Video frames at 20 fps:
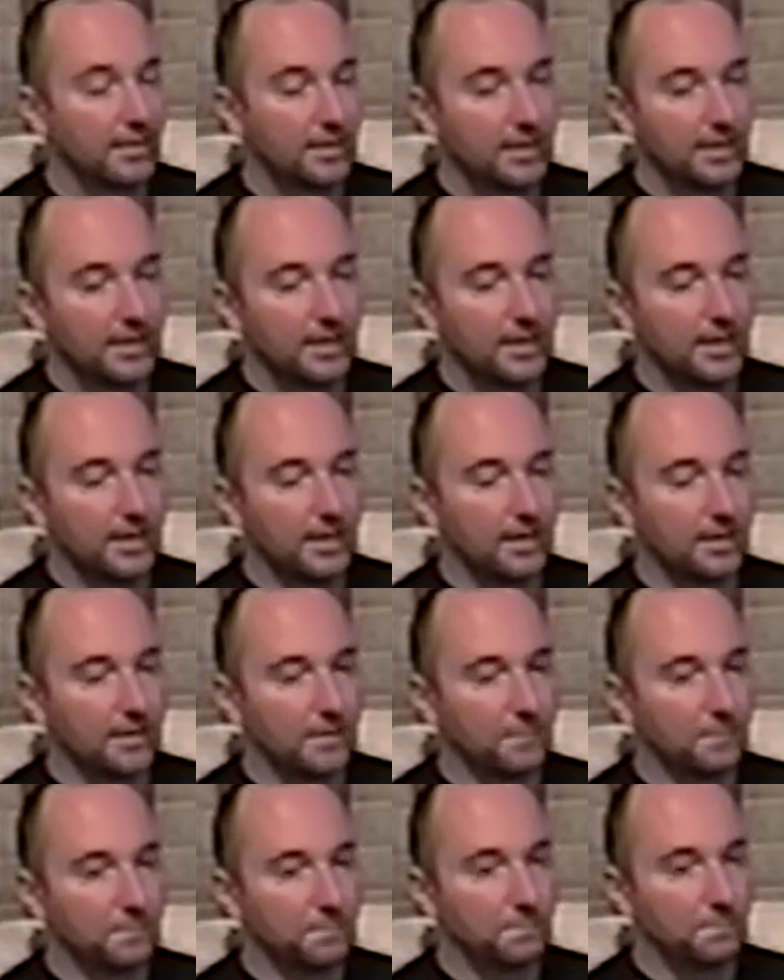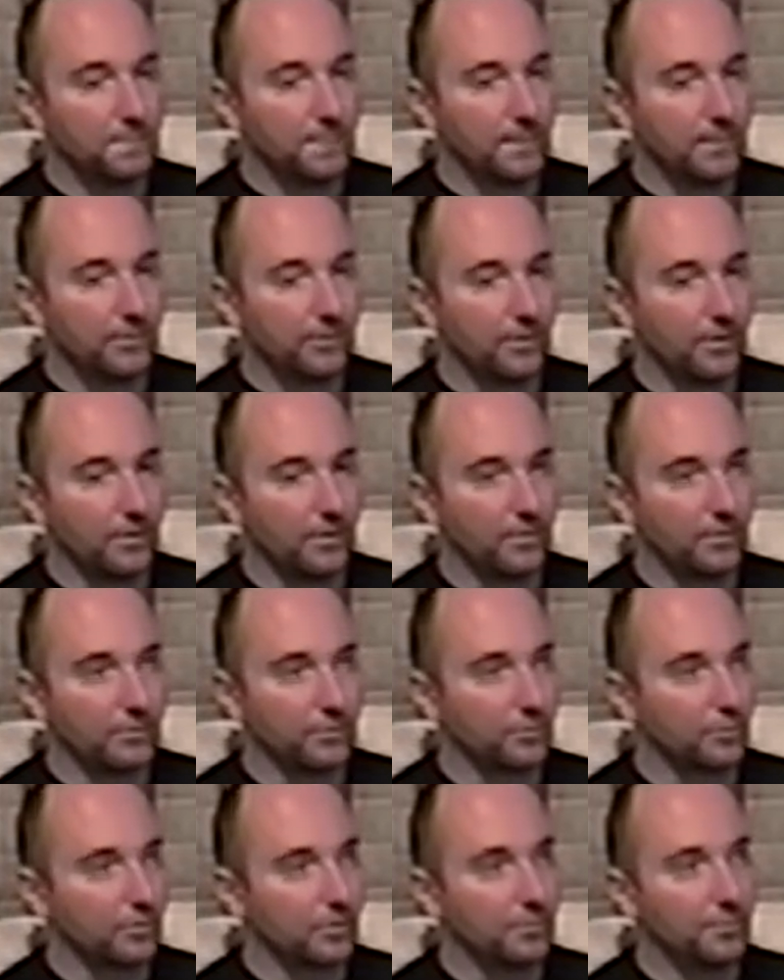Mm-hmm. Um, so it
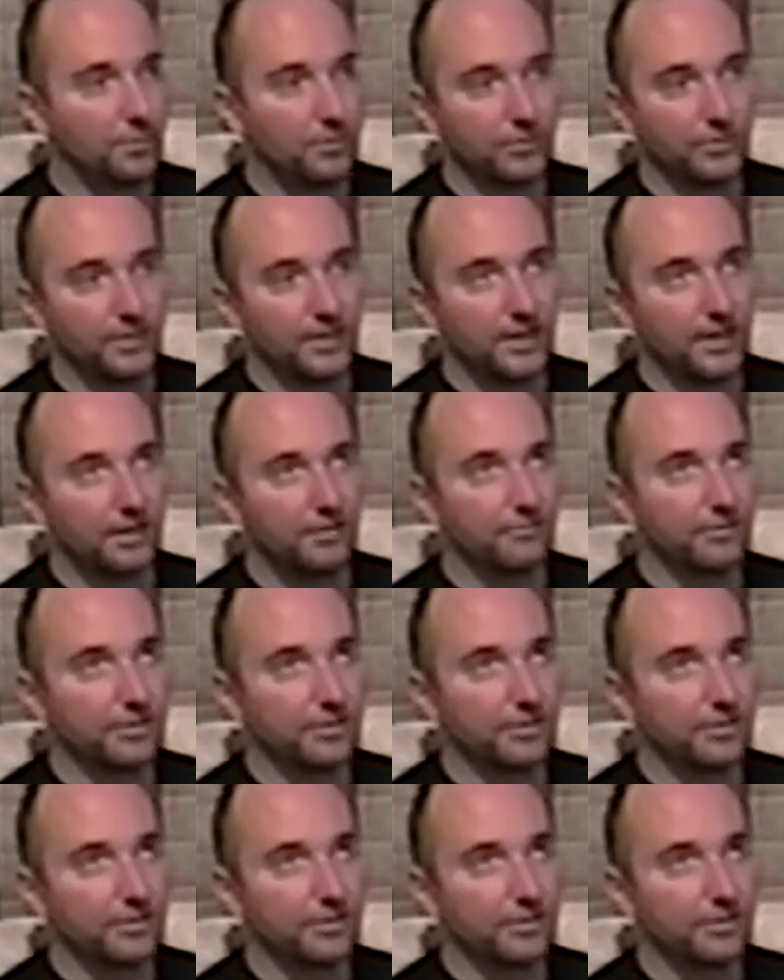was really important there.